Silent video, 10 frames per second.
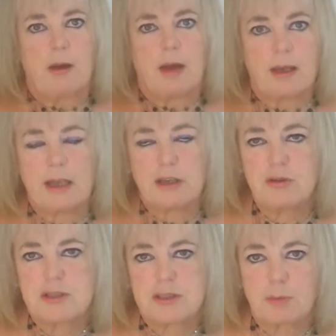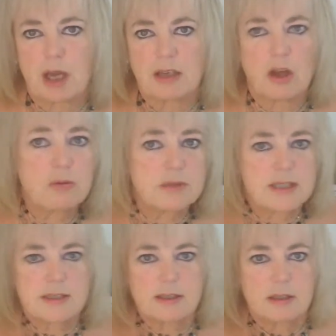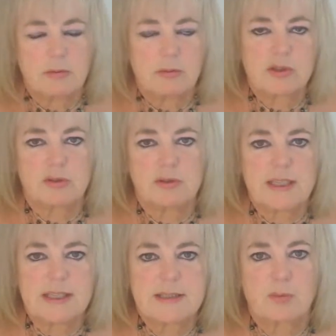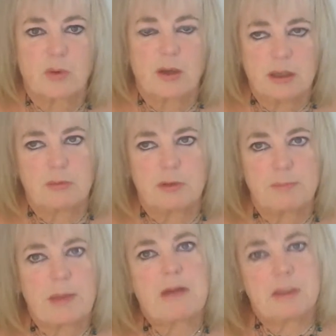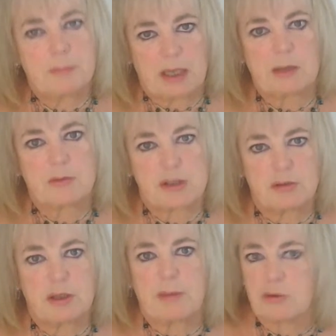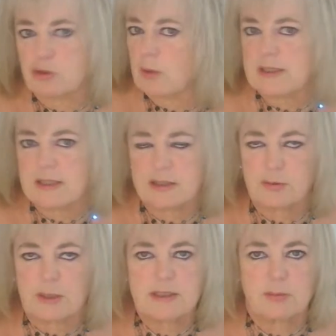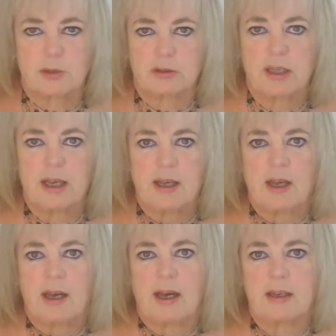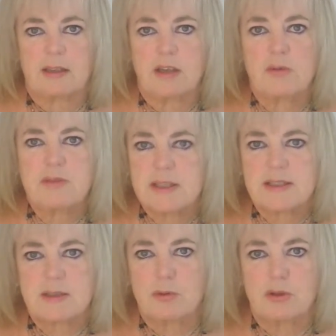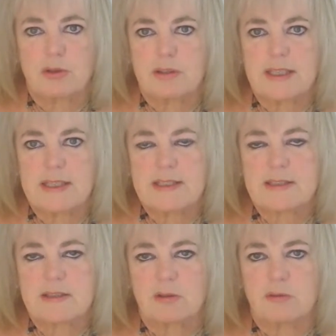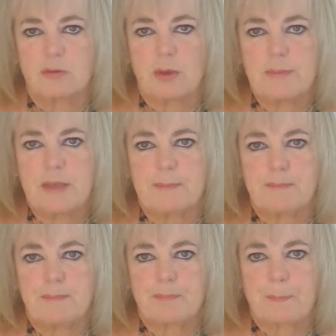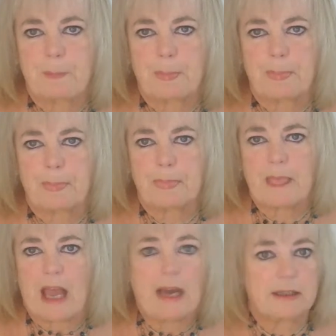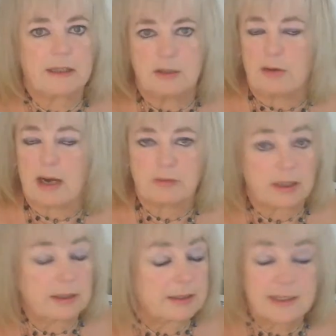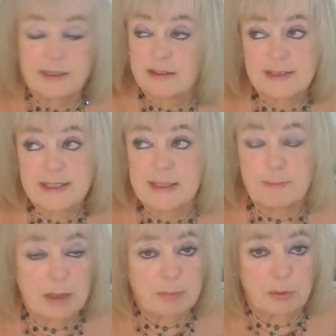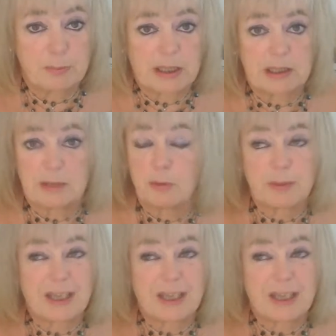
And I noticed that there was all these, you're bearing in mind I was only about 20, 21. I noticed there were all these sort of women hanging around, and I did see people picking them up.